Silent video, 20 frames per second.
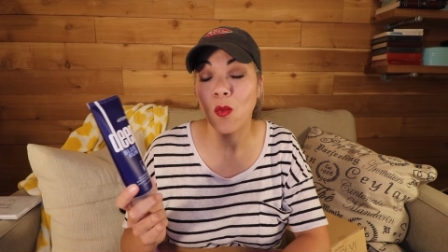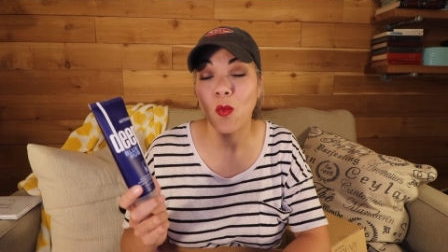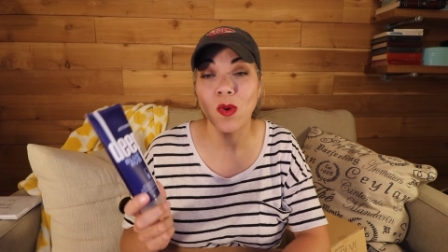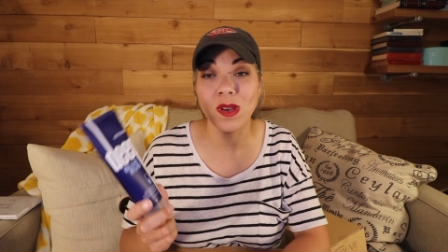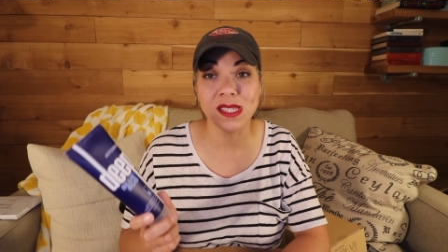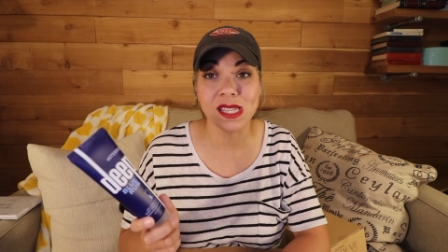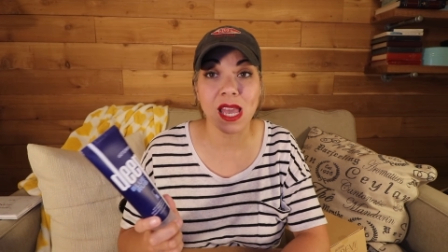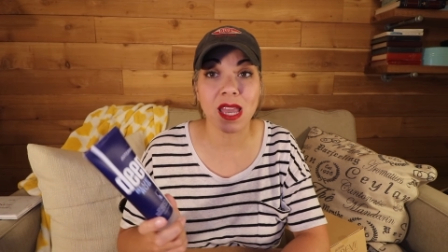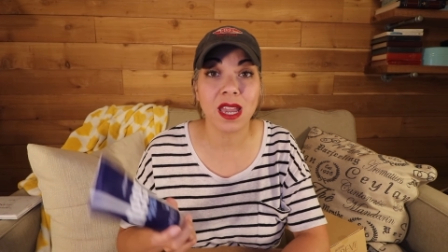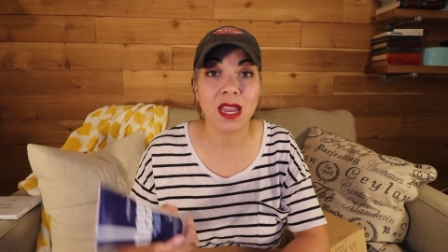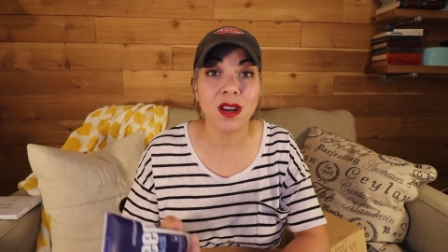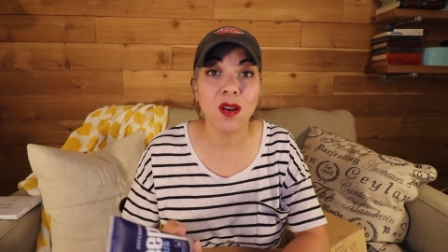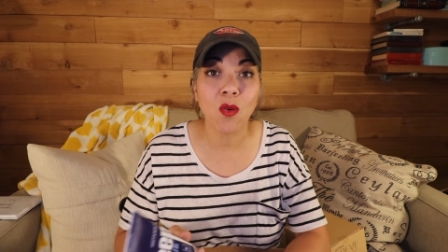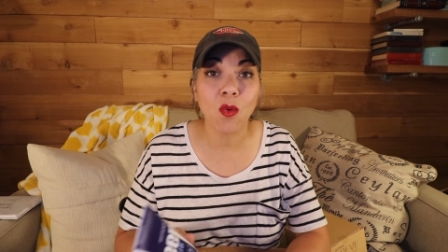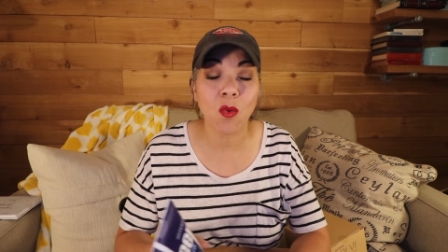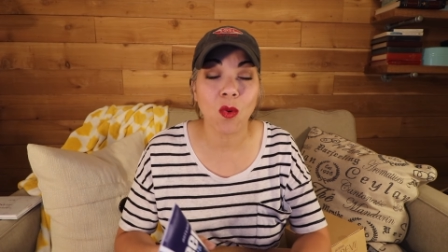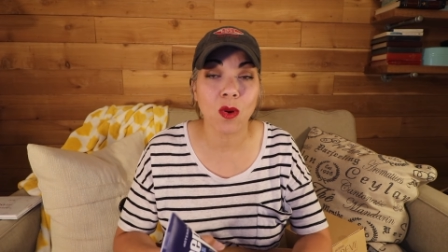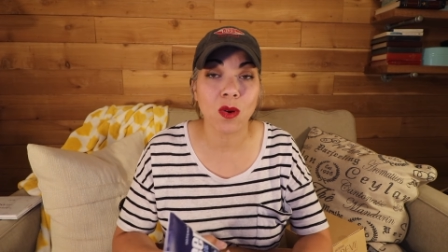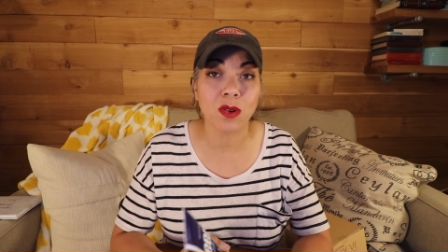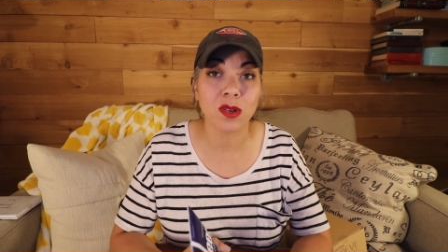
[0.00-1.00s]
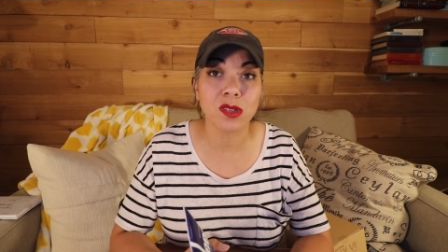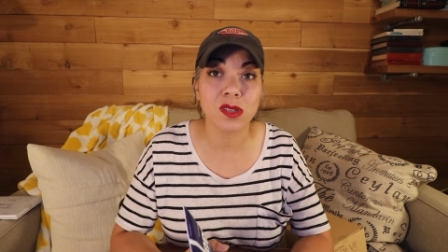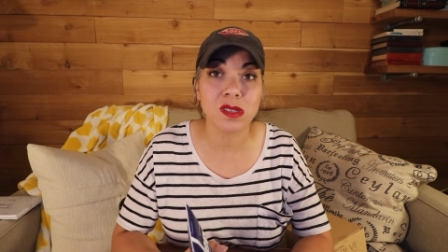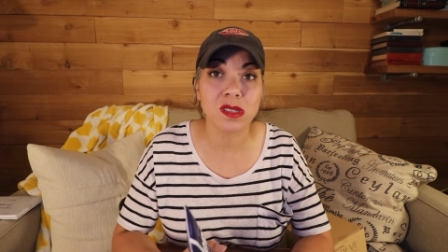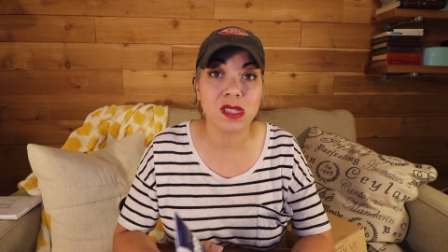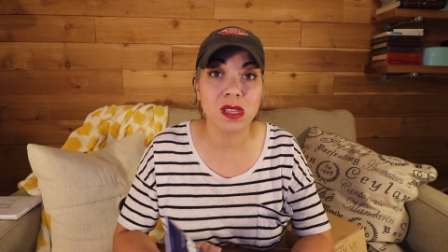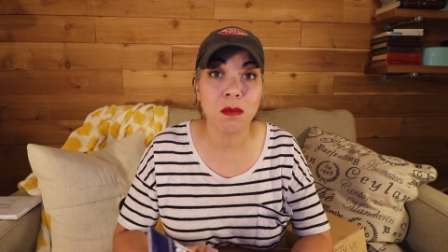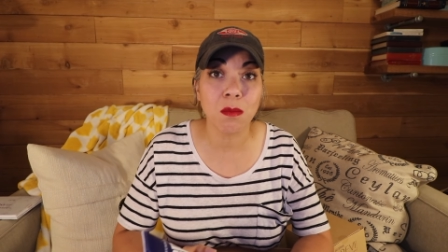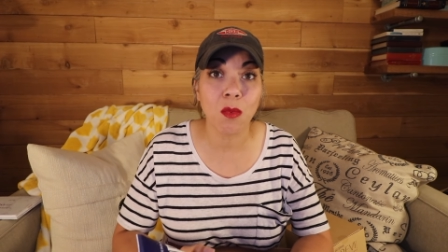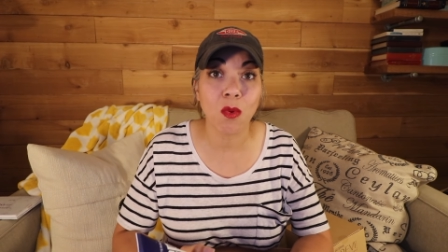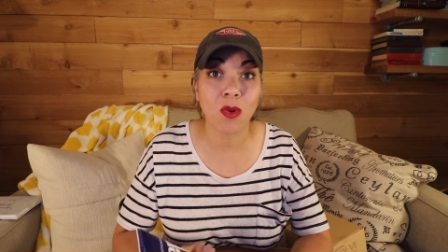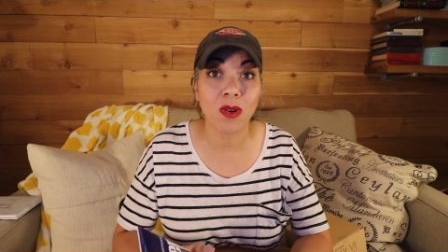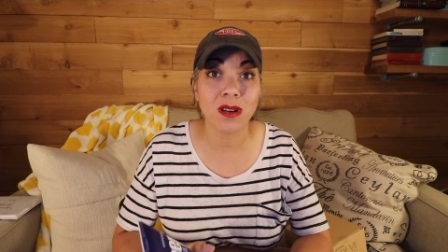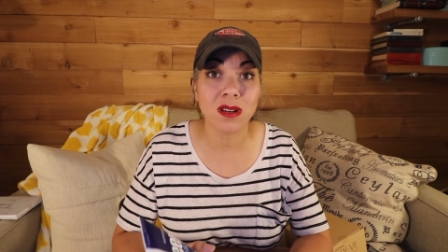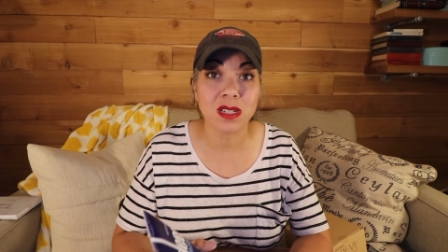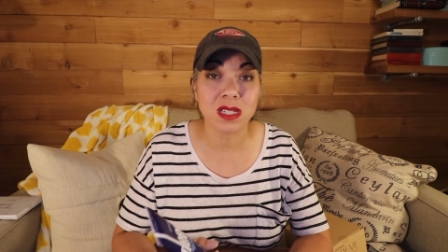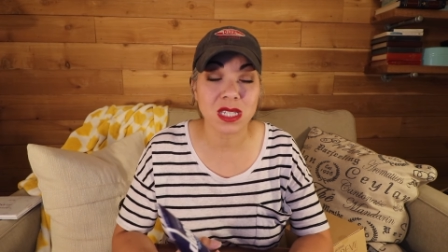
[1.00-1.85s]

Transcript: was I gonna order some more